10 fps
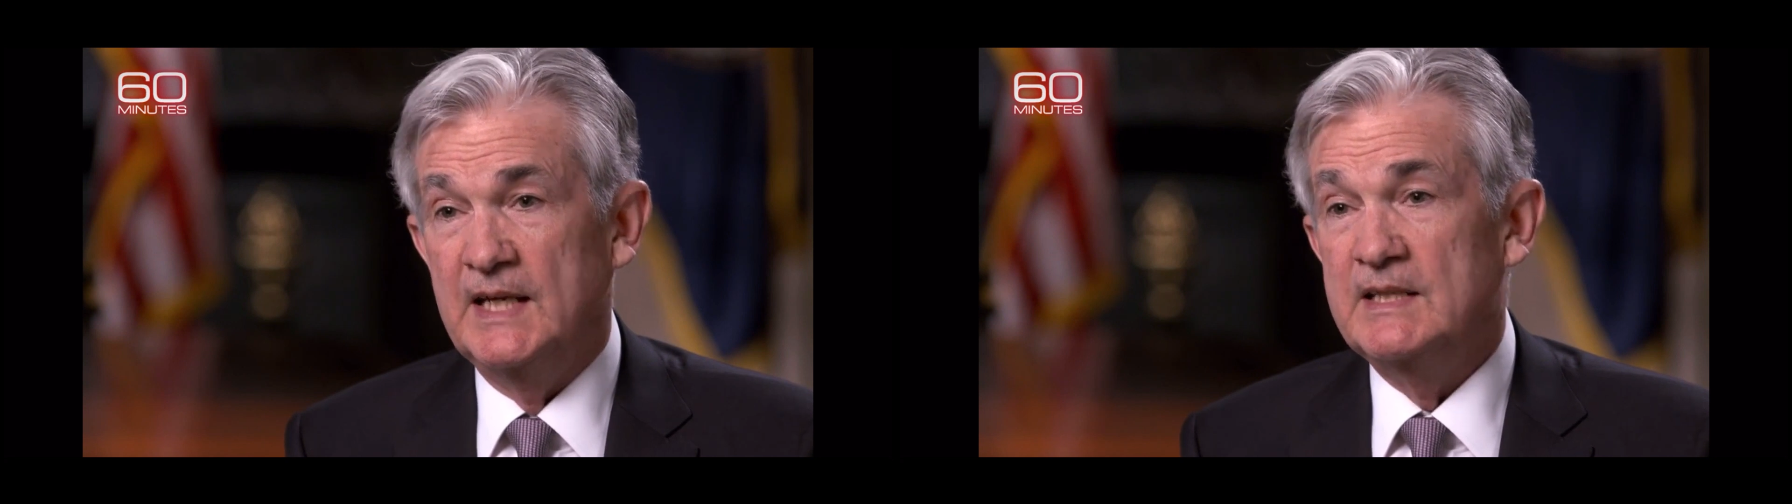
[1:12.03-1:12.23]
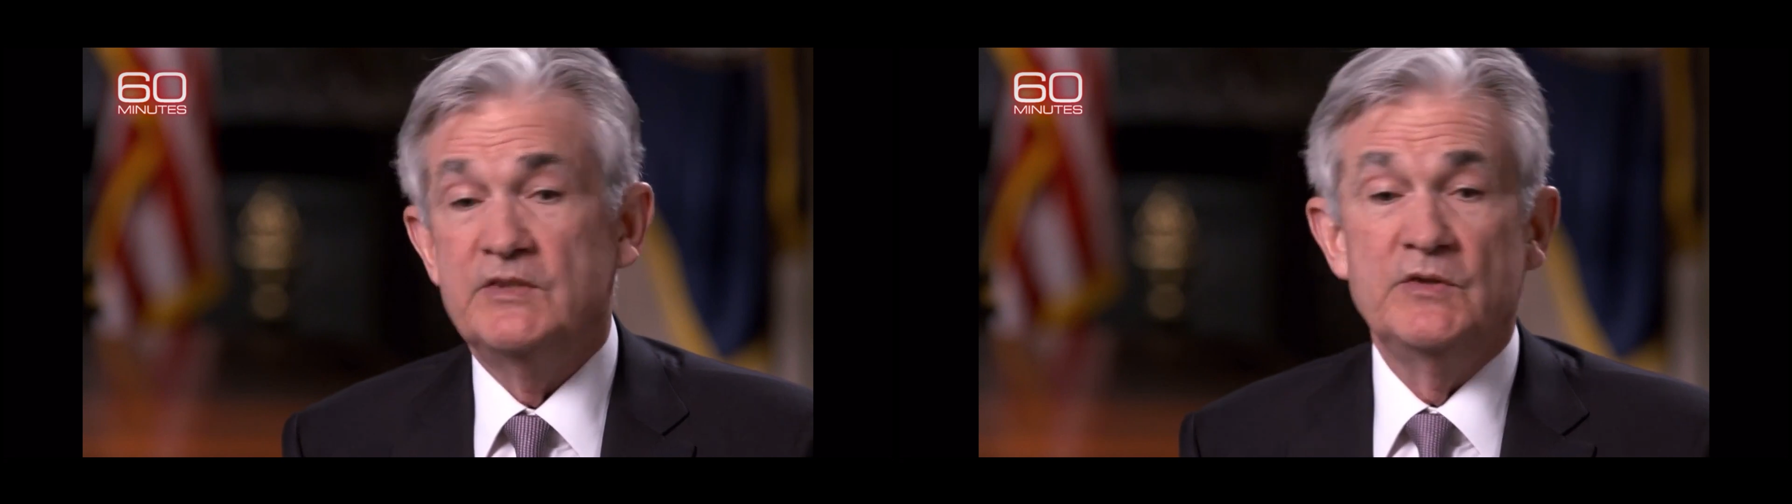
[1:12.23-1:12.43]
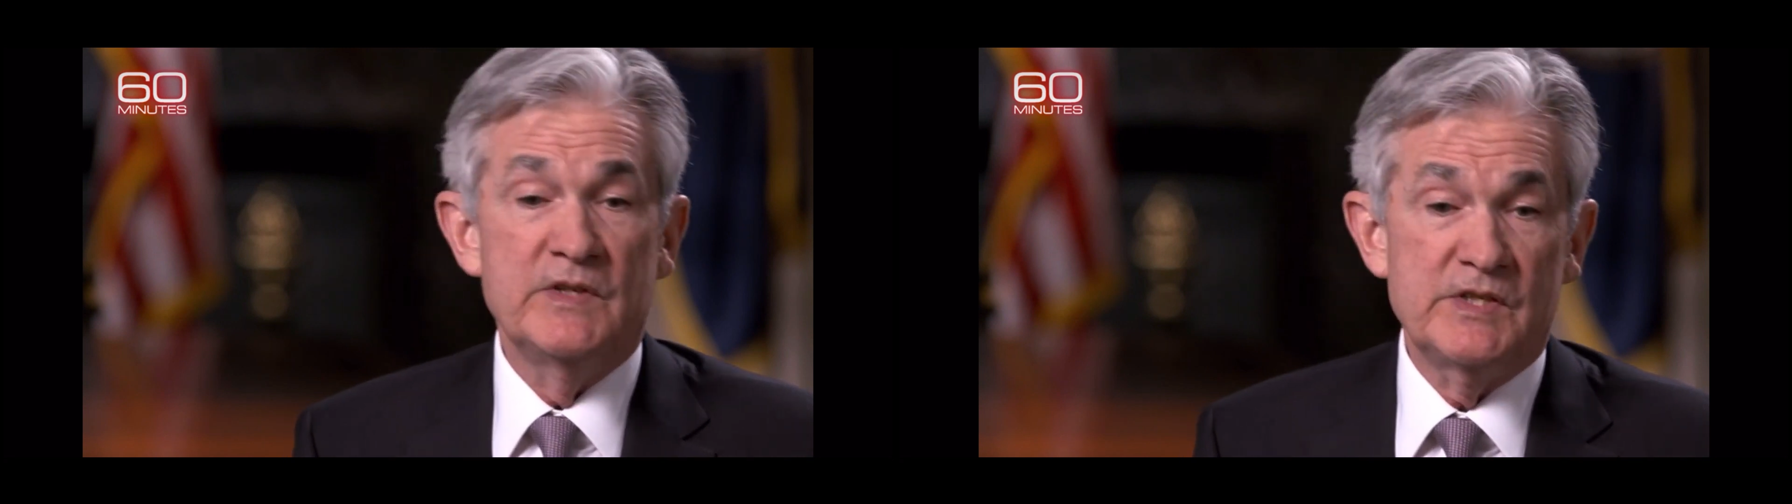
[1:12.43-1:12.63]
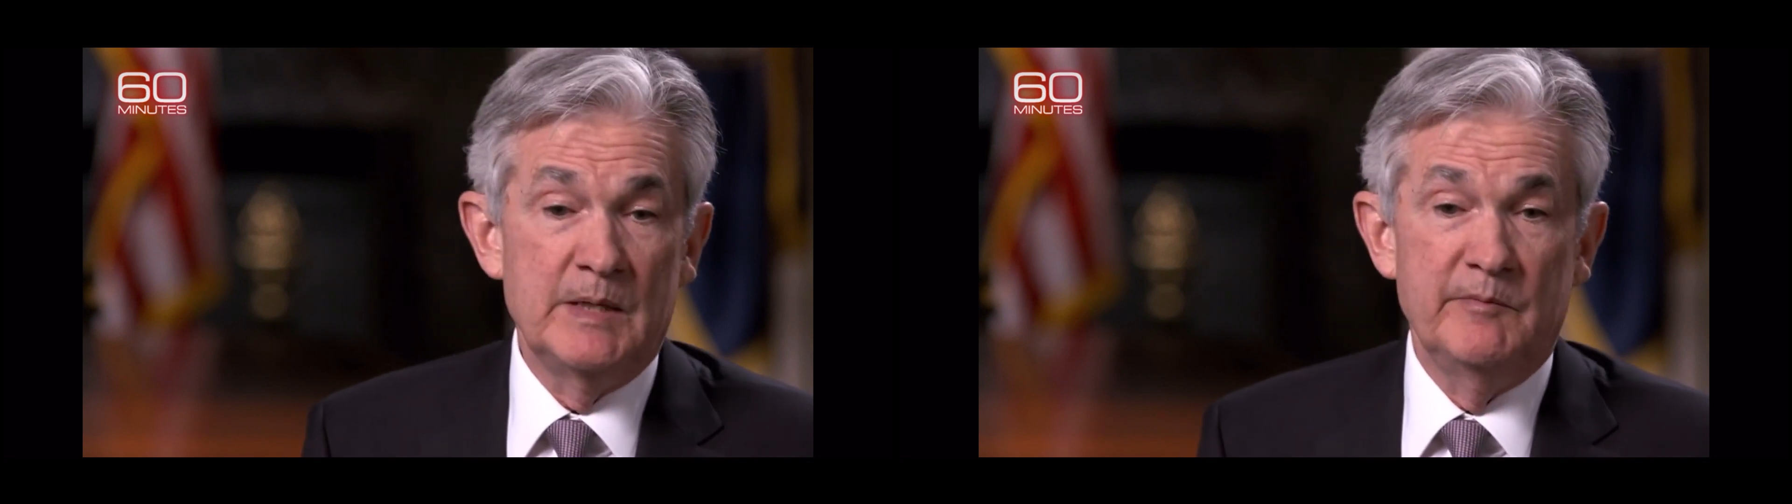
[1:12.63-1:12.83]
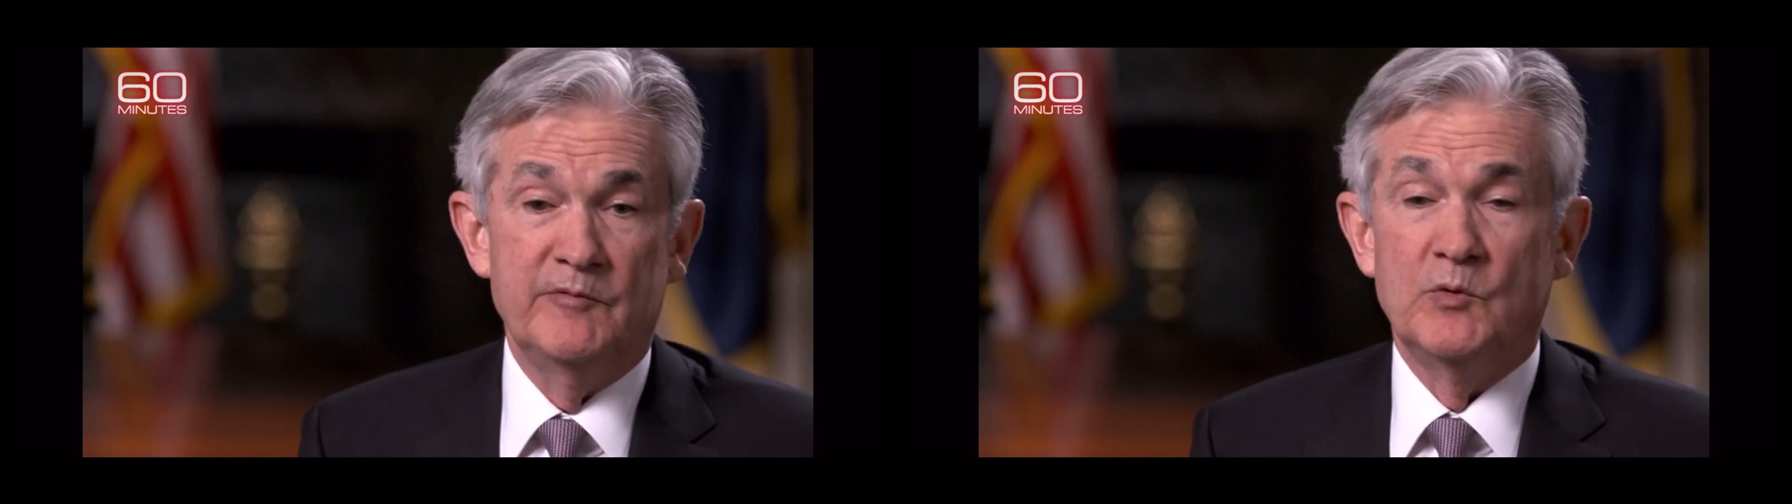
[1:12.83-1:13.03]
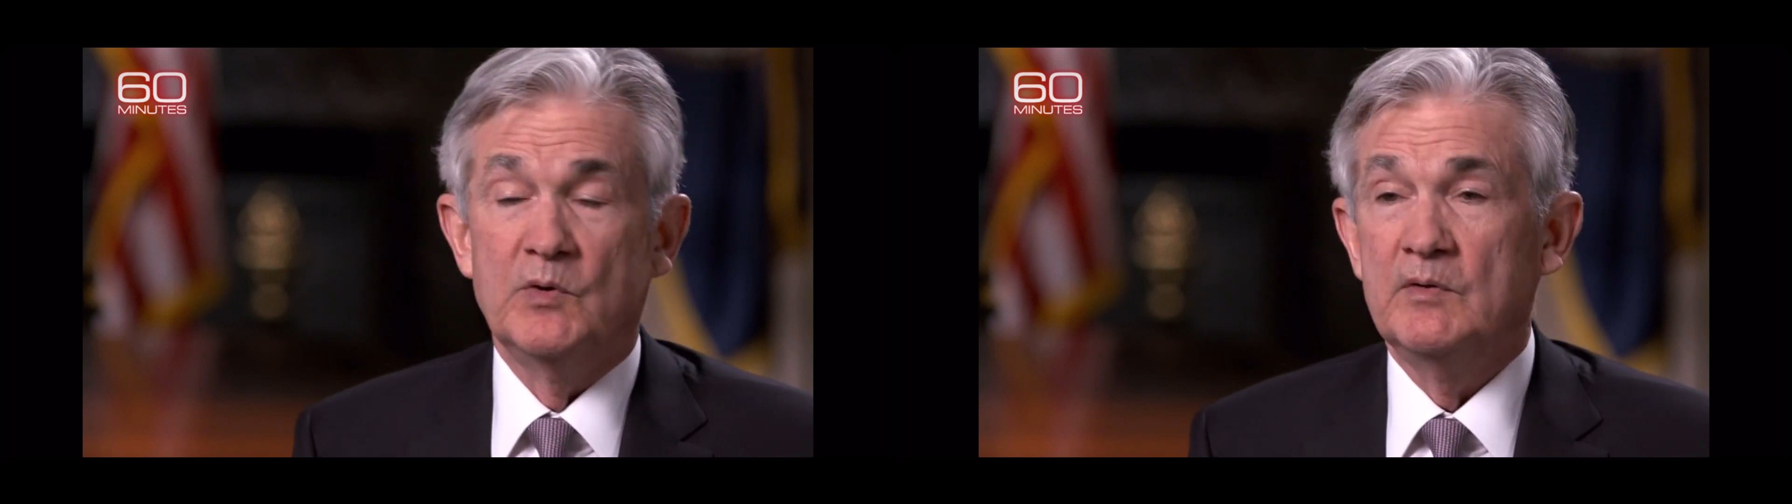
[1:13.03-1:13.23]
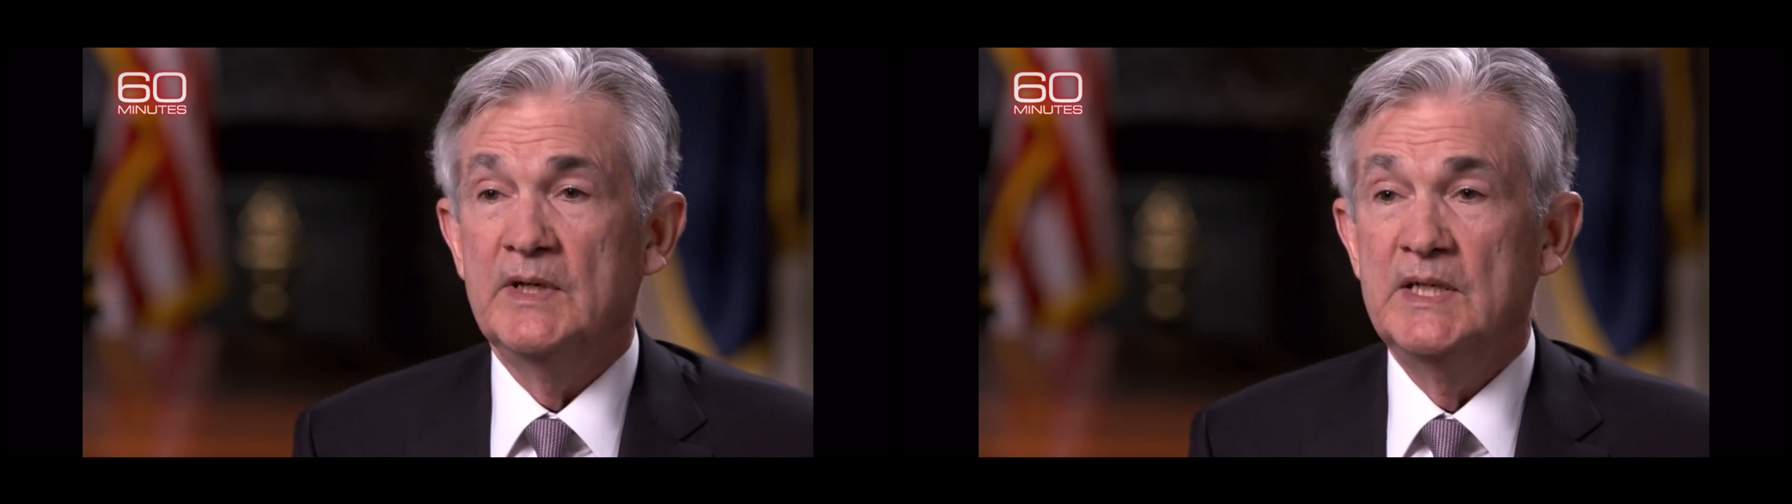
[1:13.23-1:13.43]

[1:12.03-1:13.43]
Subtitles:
and that do the same for